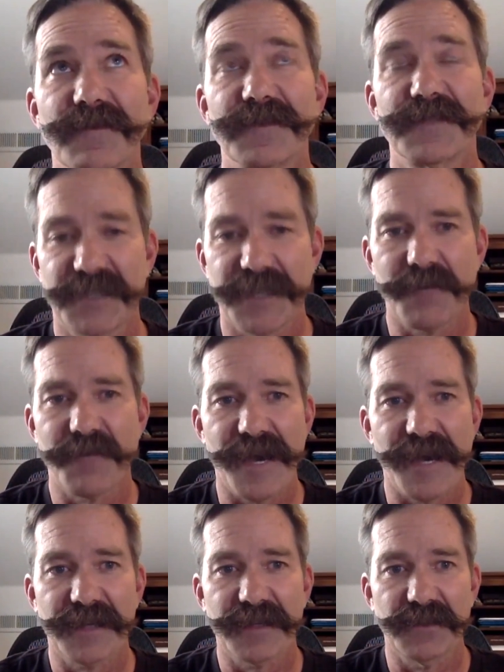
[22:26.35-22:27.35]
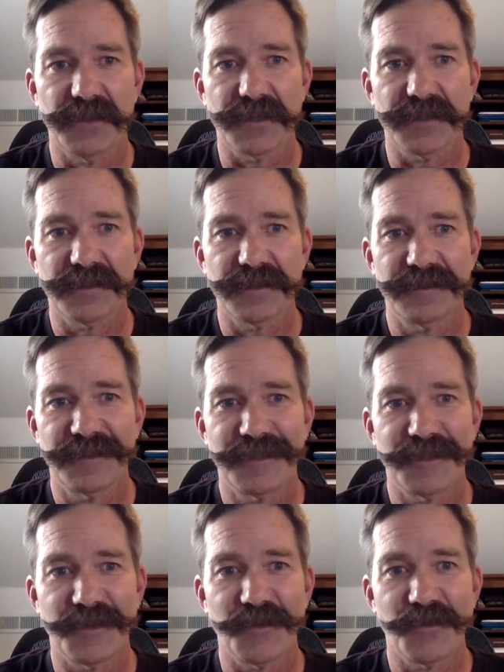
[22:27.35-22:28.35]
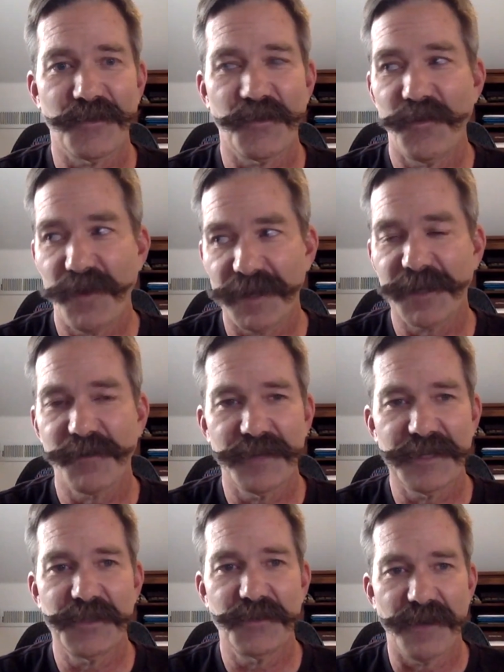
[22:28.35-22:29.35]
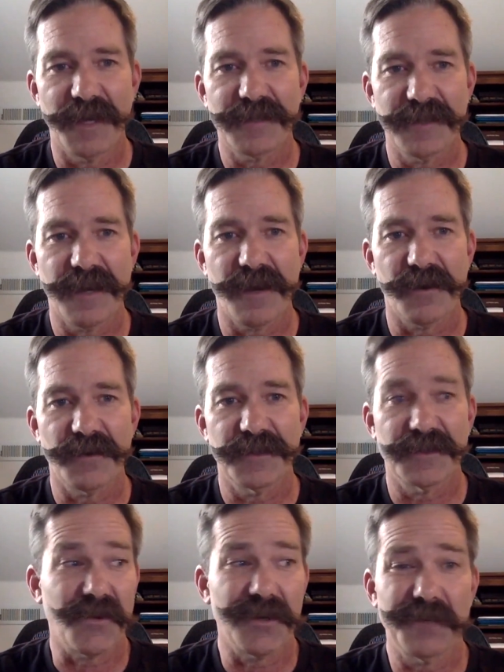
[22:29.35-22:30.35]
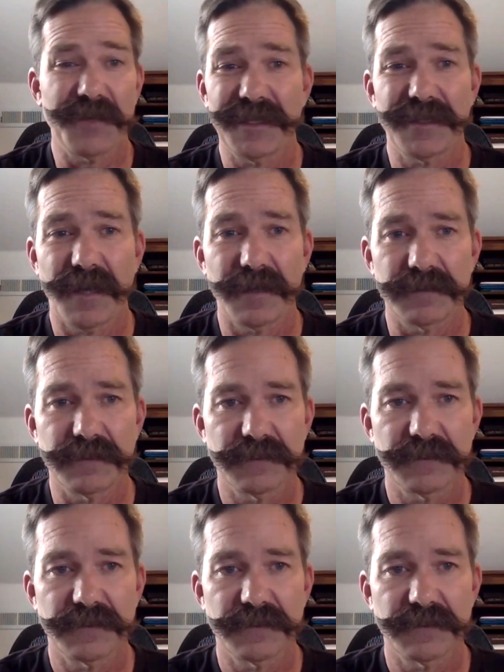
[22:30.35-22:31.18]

step back and look, you know, what can we do right now that's already being done?